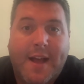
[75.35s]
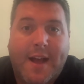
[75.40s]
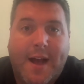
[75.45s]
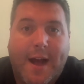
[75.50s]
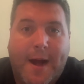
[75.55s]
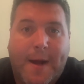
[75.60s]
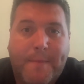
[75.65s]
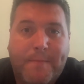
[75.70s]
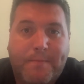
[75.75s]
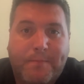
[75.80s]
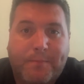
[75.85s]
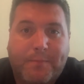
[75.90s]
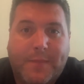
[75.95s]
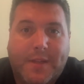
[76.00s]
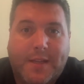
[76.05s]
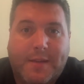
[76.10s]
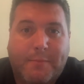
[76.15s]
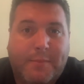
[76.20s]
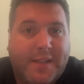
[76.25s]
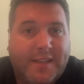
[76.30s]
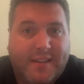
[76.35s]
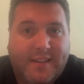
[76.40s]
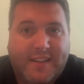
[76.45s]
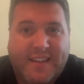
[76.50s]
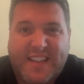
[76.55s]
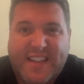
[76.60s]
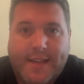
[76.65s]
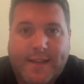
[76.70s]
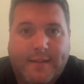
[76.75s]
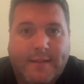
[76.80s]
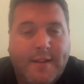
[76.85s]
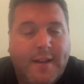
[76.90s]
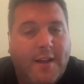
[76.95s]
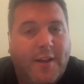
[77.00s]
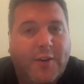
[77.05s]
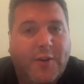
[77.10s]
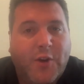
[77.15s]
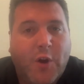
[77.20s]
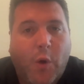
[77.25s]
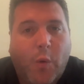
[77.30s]
But again,
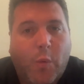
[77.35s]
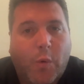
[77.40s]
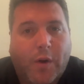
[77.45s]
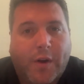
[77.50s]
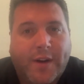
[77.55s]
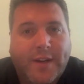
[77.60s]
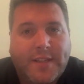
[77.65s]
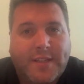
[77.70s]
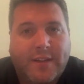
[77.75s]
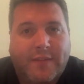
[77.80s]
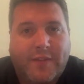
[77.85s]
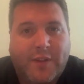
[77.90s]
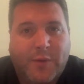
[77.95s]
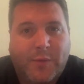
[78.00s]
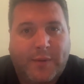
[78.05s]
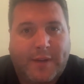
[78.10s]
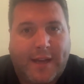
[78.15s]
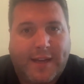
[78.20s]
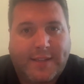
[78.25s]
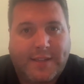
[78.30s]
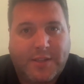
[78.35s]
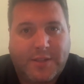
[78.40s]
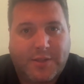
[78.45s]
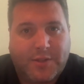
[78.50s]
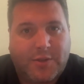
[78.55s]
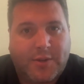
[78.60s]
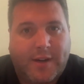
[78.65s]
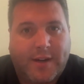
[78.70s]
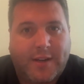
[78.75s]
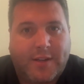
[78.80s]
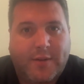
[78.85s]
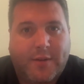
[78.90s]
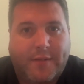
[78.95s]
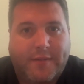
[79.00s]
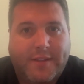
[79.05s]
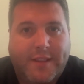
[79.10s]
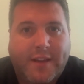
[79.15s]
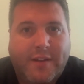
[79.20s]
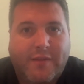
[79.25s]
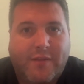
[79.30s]
no worries if you would like to just try to do
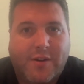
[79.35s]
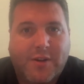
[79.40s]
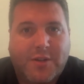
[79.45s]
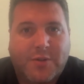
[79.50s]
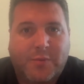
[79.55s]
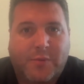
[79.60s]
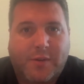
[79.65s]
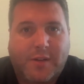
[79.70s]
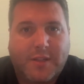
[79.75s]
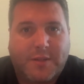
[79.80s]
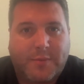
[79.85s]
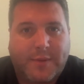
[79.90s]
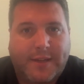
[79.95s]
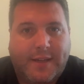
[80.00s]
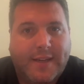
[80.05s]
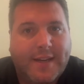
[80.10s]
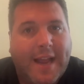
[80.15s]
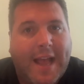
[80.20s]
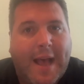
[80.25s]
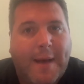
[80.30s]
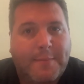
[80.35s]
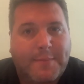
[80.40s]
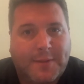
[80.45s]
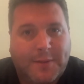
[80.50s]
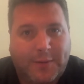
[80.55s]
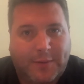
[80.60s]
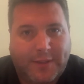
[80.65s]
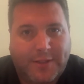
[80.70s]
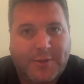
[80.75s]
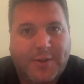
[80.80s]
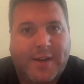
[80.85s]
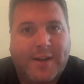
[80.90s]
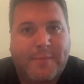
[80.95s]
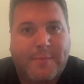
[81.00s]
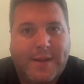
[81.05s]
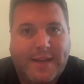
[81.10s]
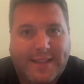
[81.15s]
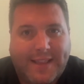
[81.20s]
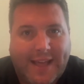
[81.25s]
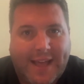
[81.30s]
everything virtual, because we can absolutely try to
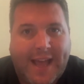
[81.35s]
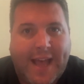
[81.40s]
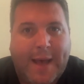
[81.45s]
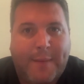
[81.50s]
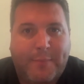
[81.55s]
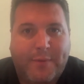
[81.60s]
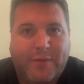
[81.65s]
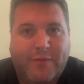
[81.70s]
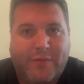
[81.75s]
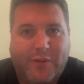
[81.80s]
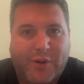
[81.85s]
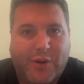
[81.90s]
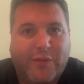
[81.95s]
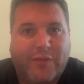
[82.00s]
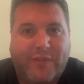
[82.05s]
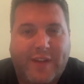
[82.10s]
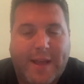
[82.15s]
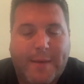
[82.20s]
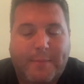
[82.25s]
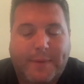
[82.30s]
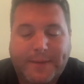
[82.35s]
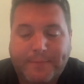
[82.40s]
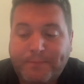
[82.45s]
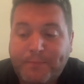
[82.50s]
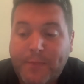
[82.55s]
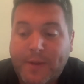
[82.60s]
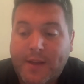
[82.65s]
make that happen for your family.